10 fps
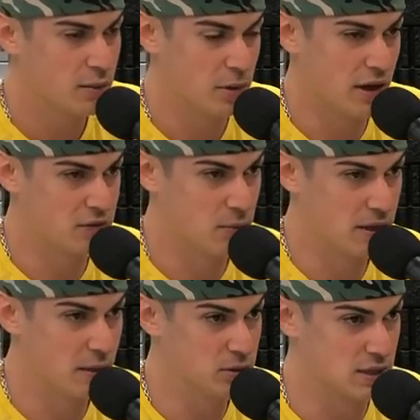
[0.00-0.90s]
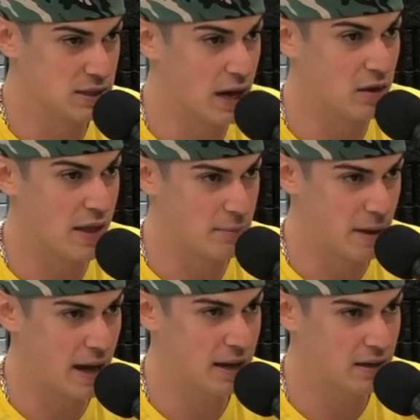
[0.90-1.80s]
But you have to be able to dial that
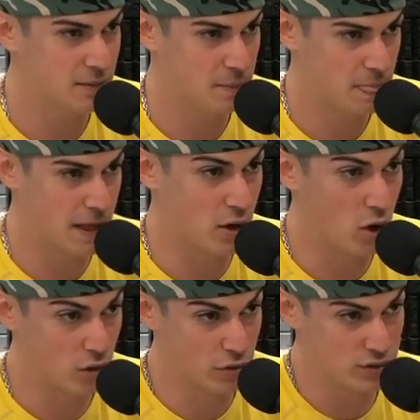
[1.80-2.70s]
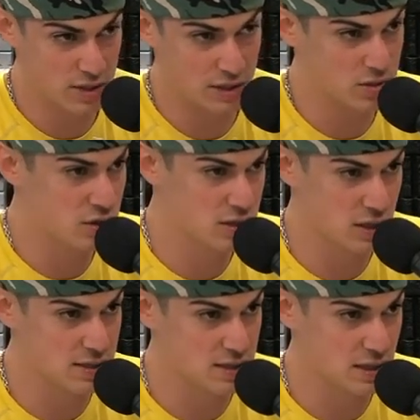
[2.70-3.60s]
back and all those things you just
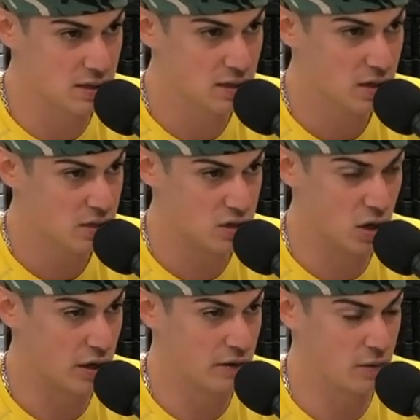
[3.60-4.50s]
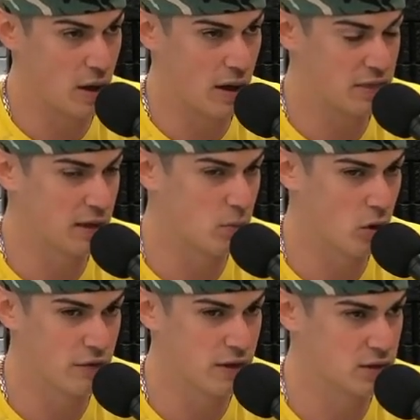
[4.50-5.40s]
listed, starting, I think,
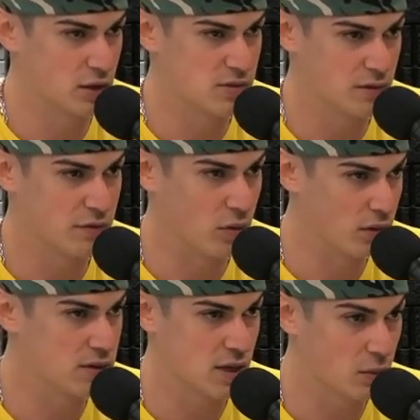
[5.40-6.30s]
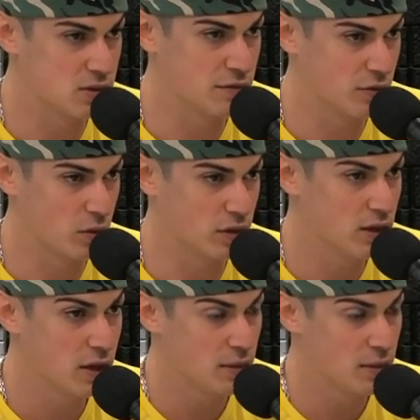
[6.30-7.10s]
more of it in terms of forward because I was a forward.